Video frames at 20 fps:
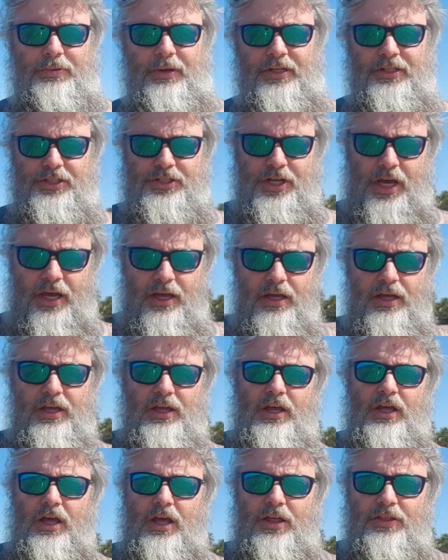but
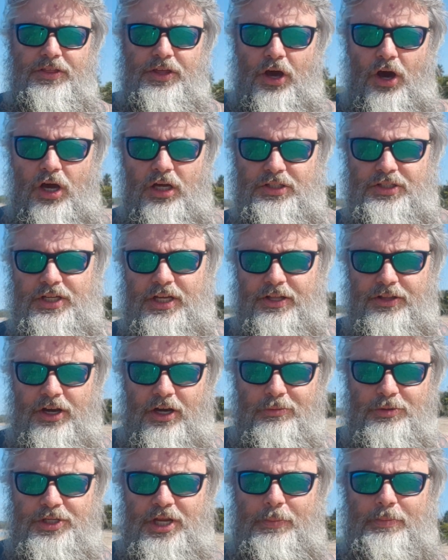the idea that
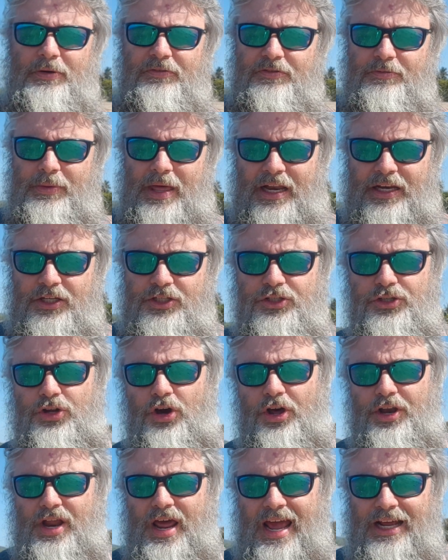I'm separate from that is
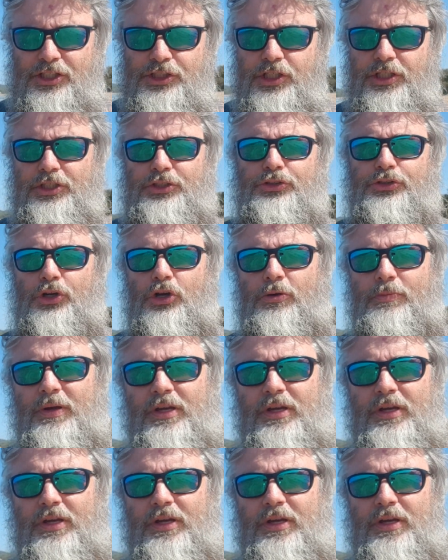not actually true,